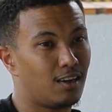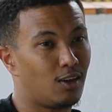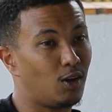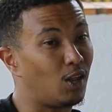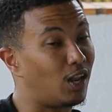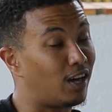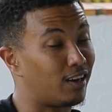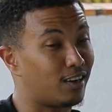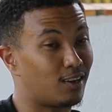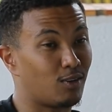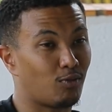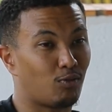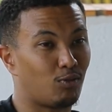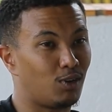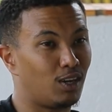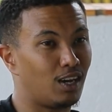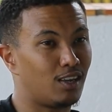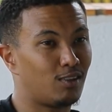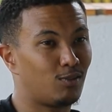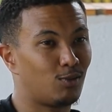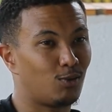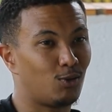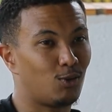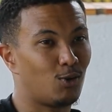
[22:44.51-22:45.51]
Like, if you
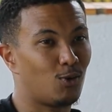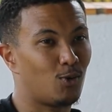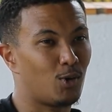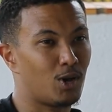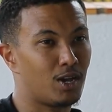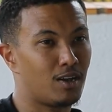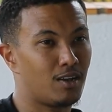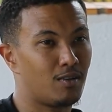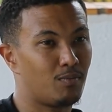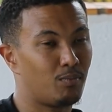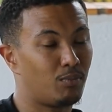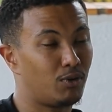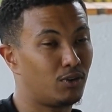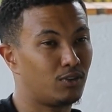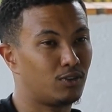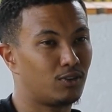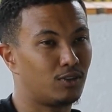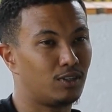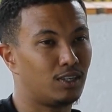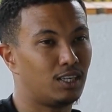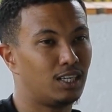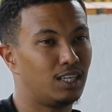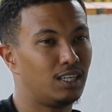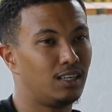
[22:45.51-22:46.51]
get to know him
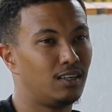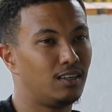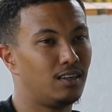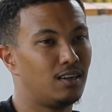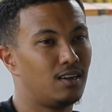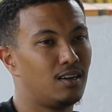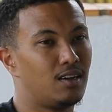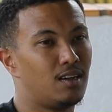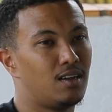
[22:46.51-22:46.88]
personally,